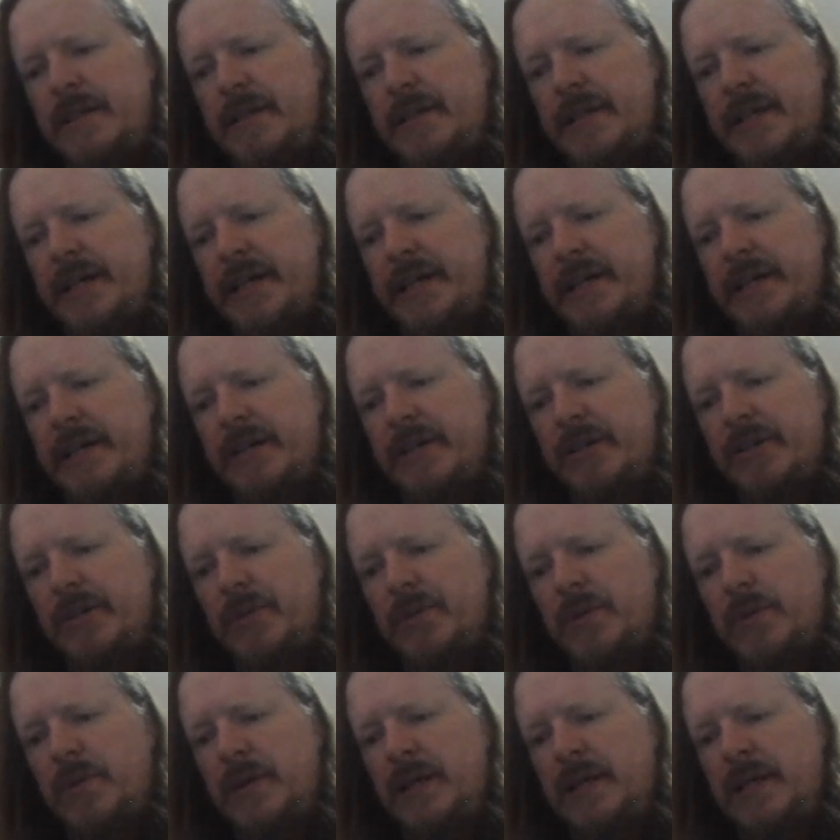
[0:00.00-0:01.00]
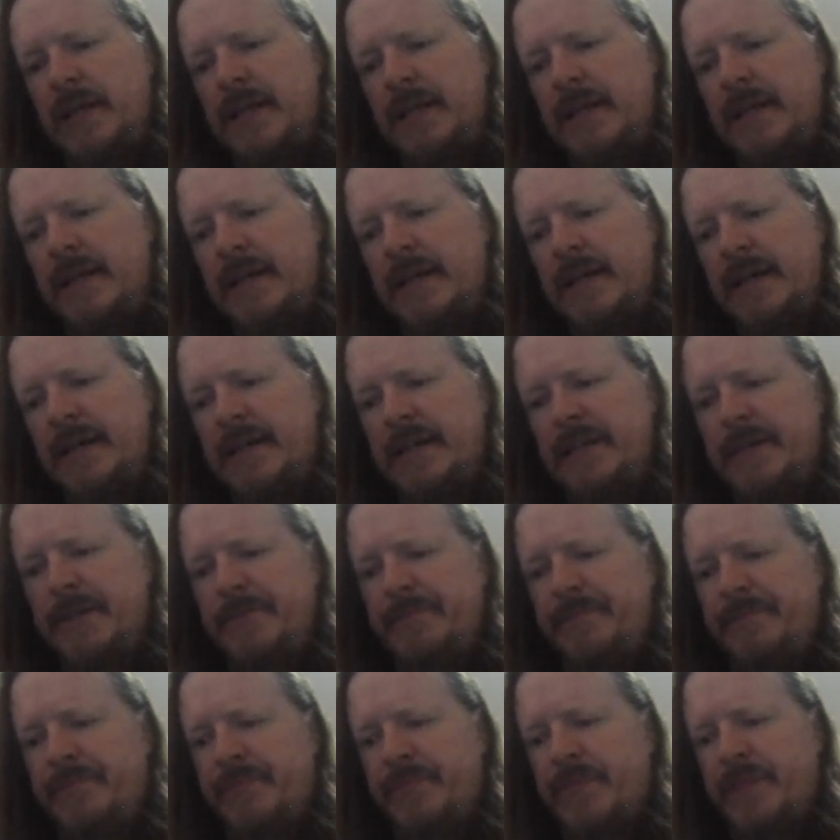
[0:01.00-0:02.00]
Now,
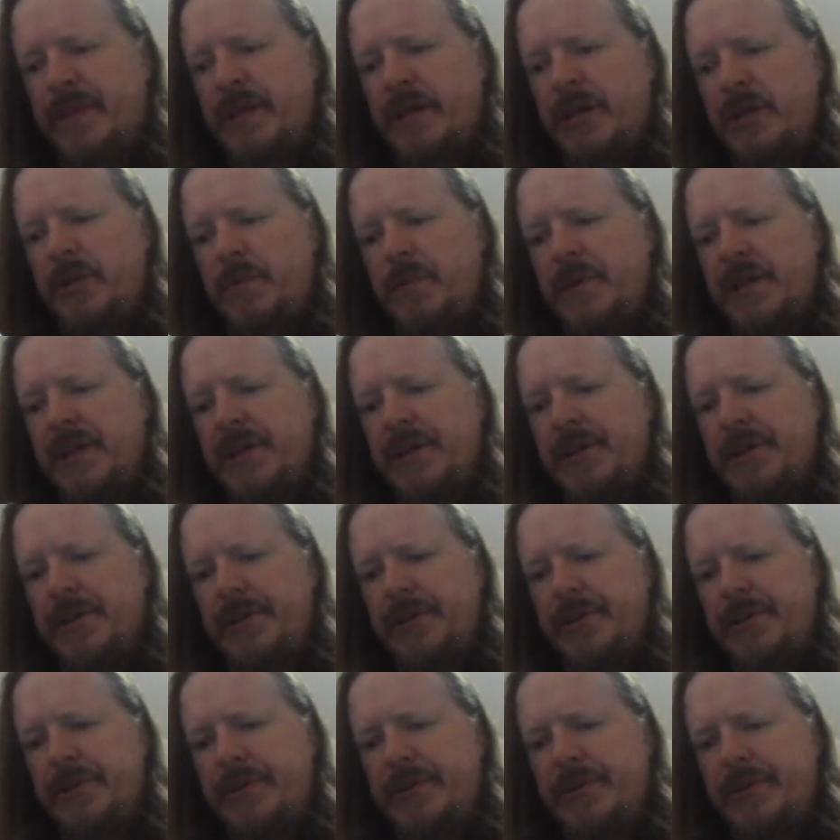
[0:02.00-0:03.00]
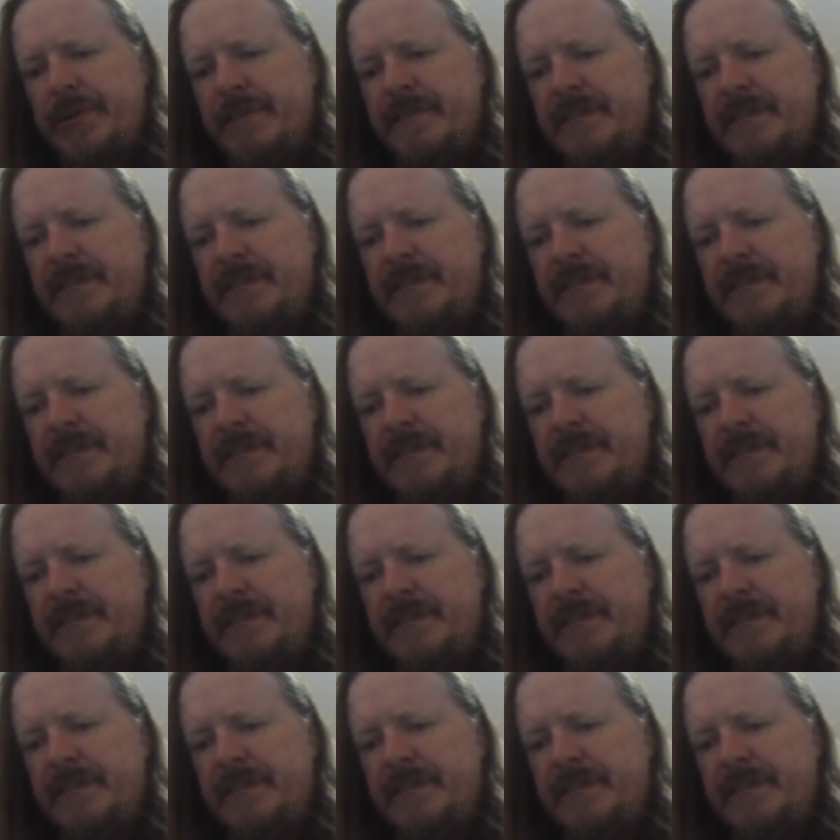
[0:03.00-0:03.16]
here we go.